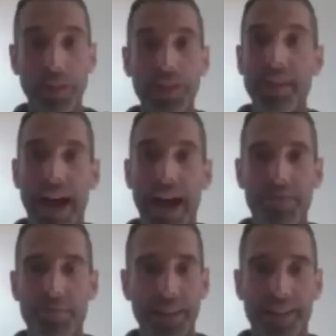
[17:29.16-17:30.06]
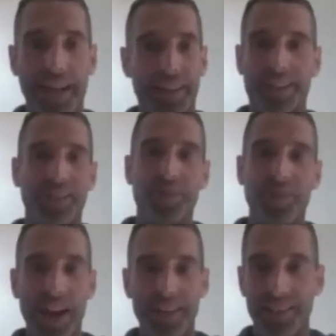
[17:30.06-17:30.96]
believe I have the best tactics and
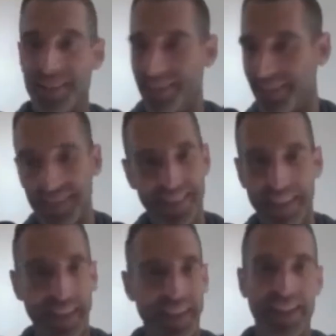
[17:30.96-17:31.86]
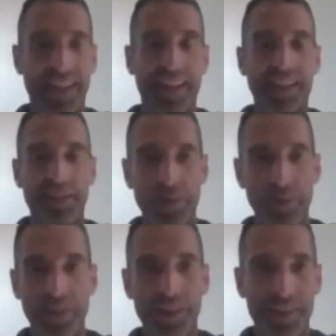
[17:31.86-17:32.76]
strategies in the
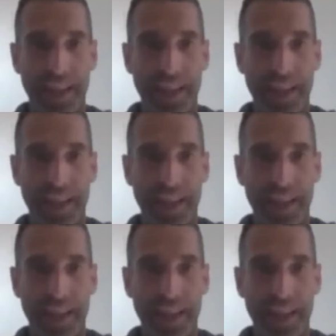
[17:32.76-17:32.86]
universe.